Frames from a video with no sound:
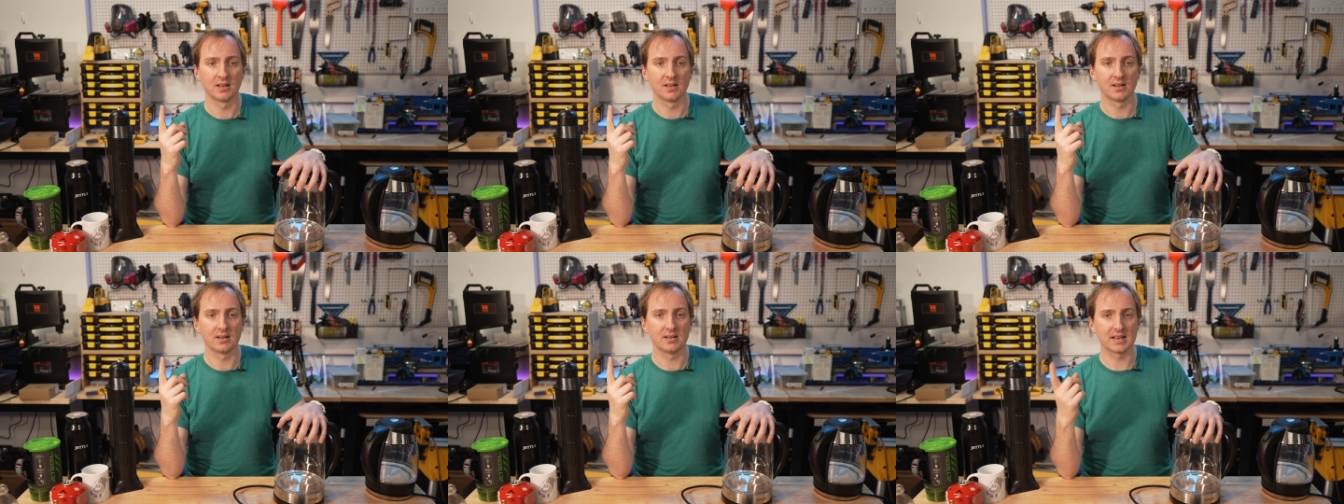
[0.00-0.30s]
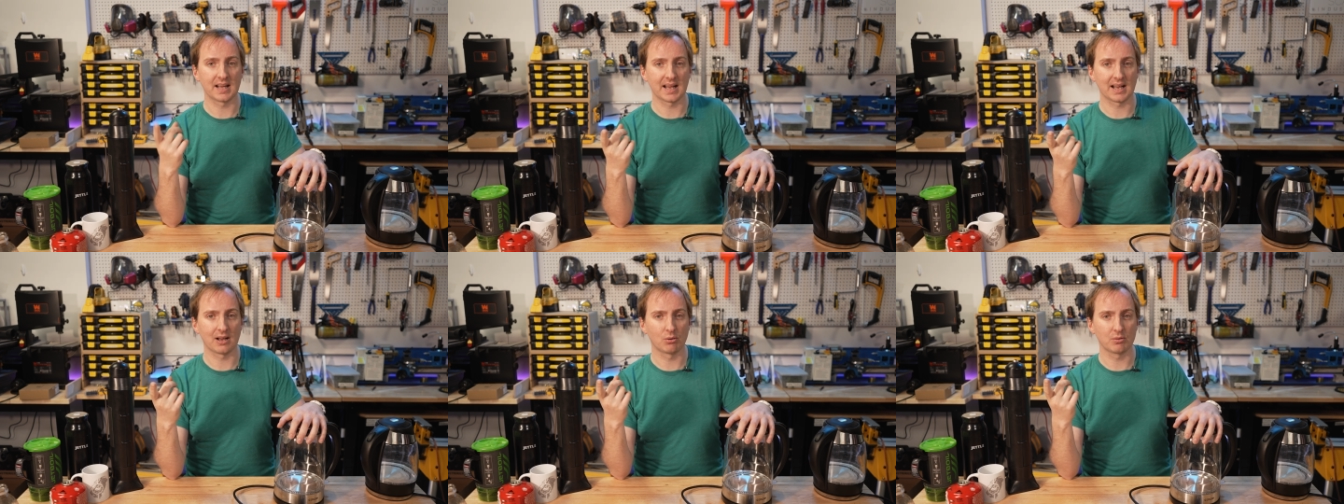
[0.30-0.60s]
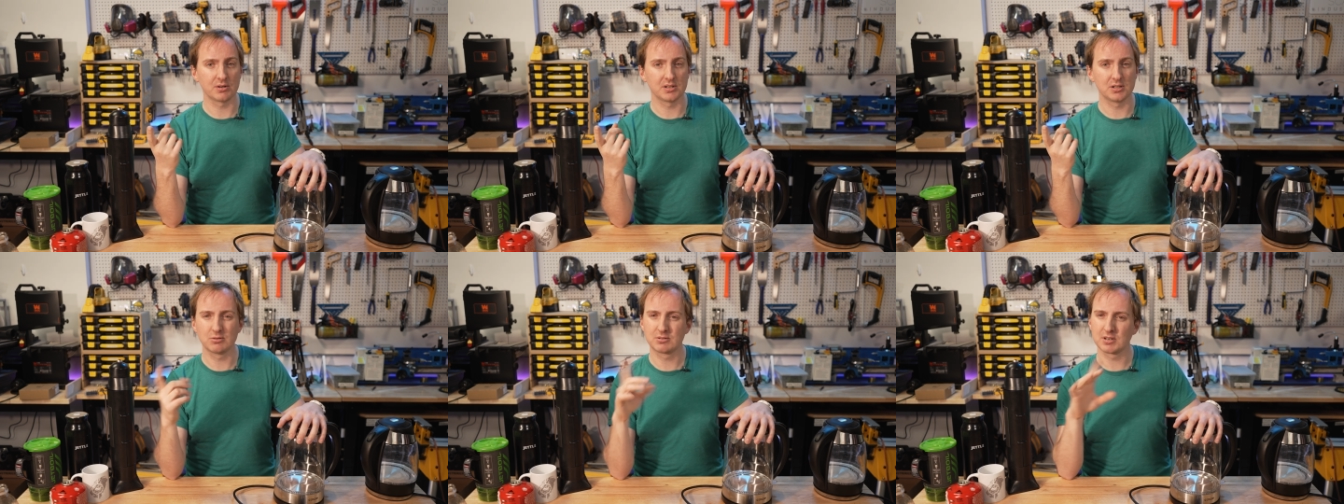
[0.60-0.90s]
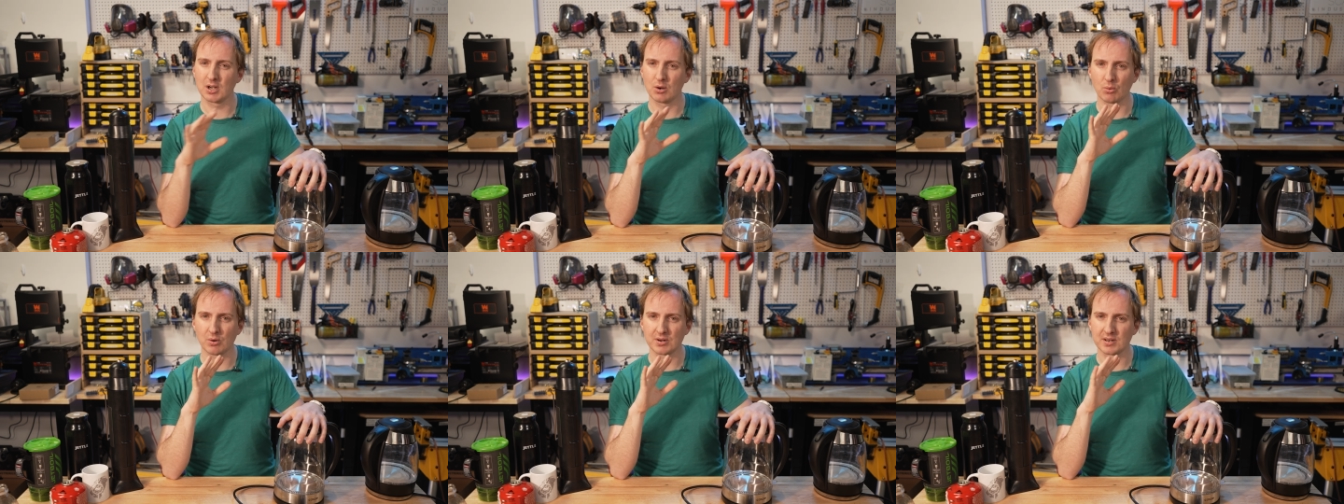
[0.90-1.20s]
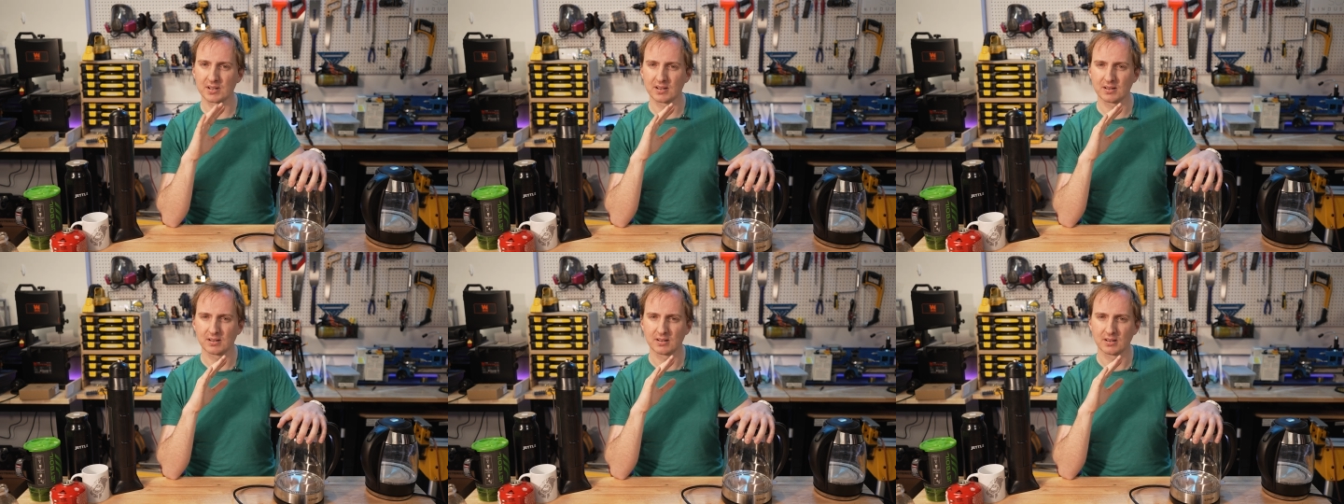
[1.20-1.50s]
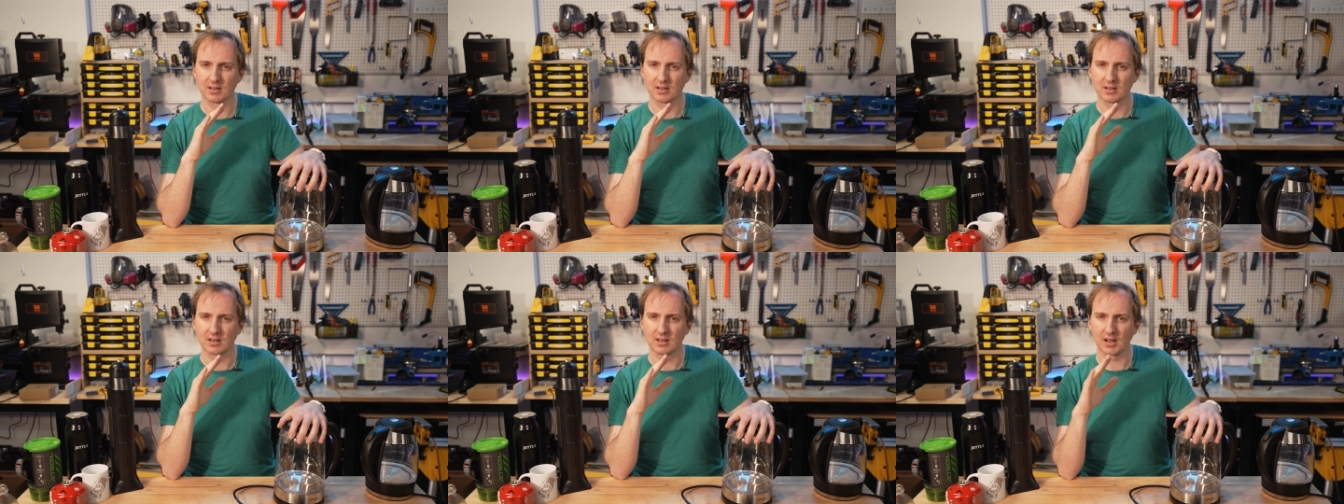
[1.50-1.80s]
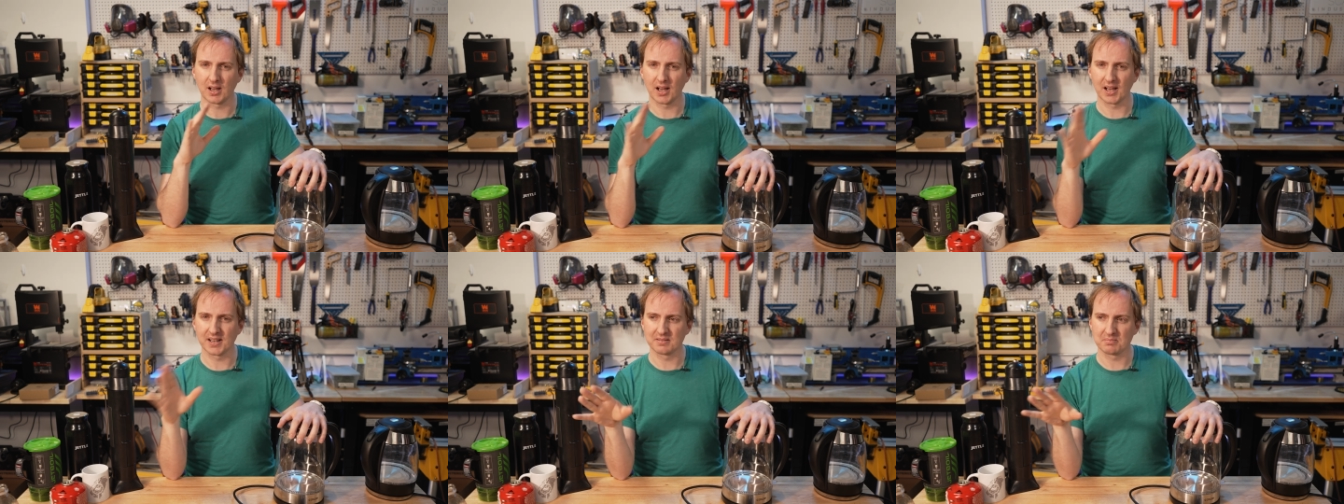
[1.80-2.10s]
Now, you don't want to
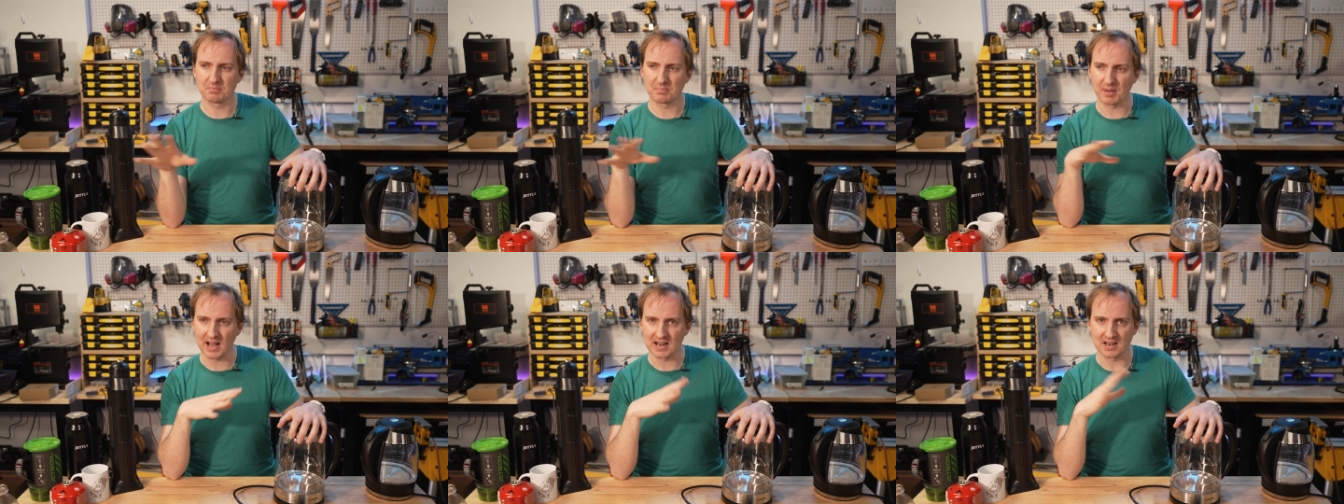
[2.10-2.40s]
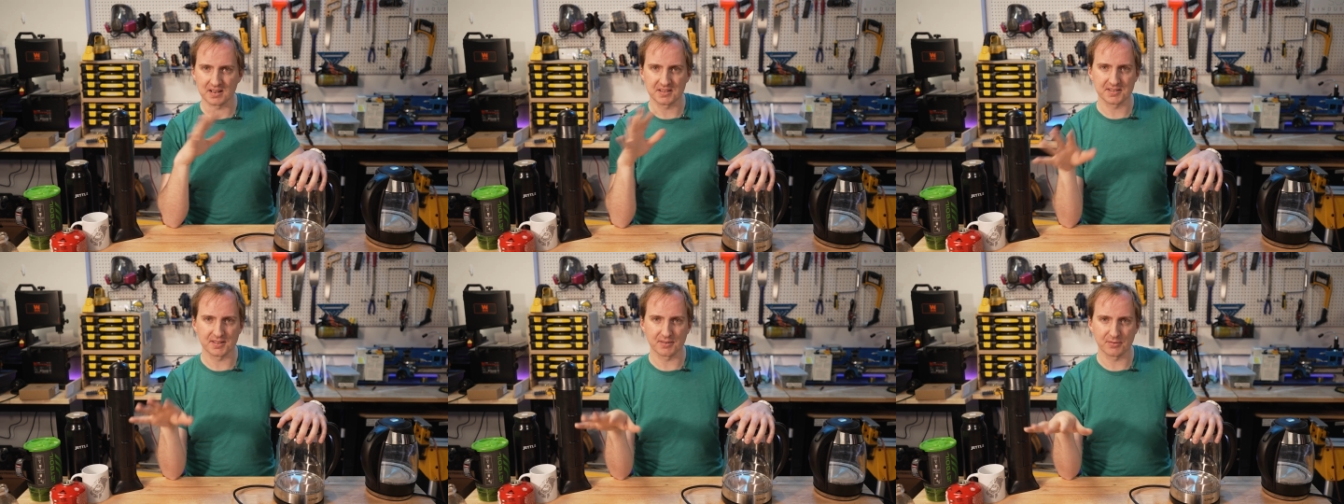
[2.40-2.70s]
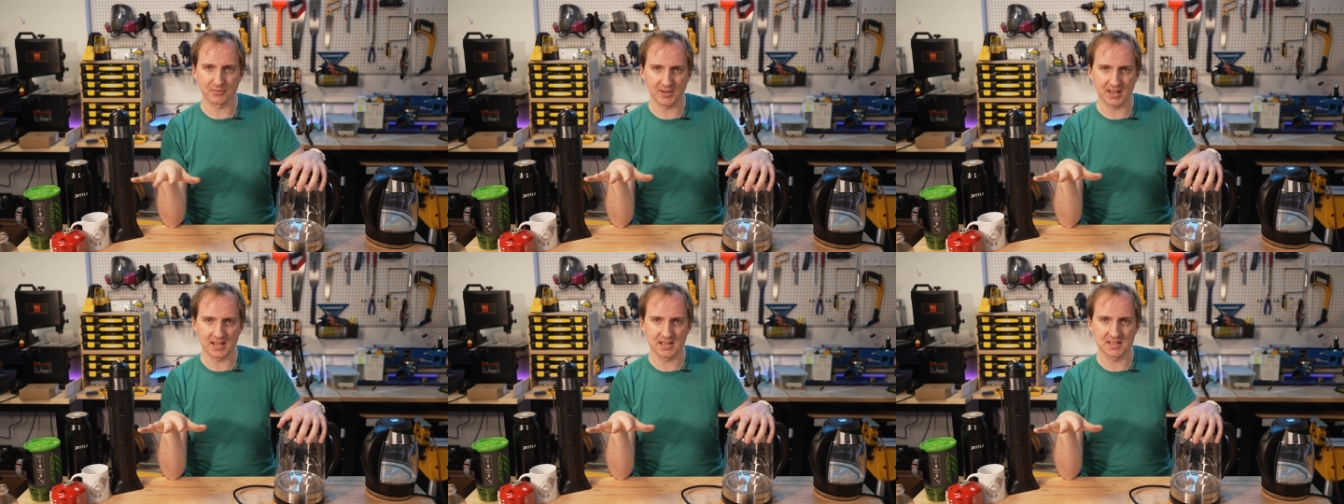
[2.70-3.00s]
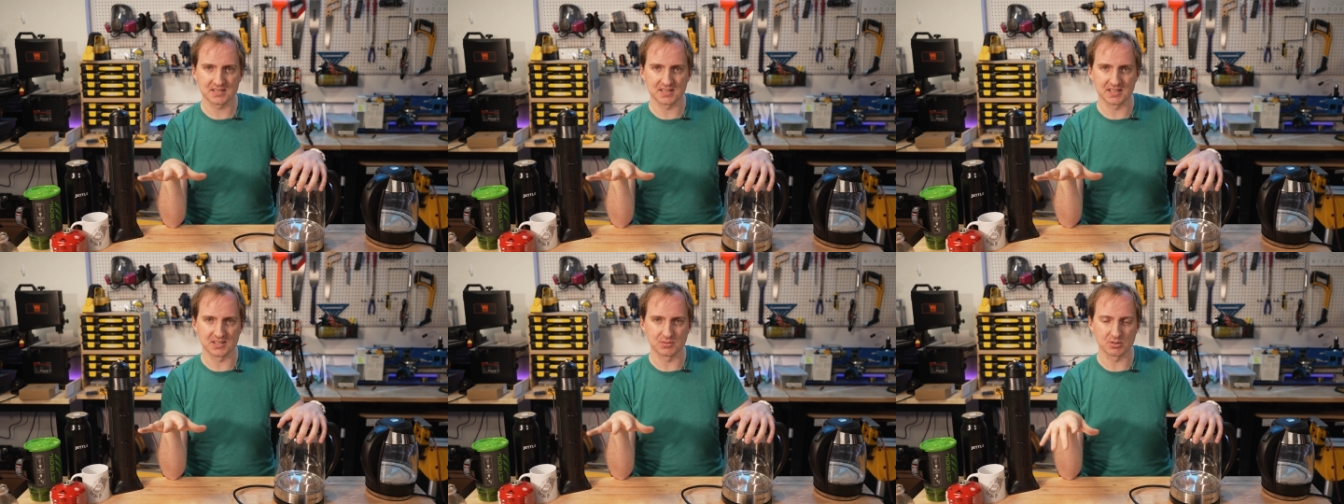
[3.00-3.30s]
unbalance the phases,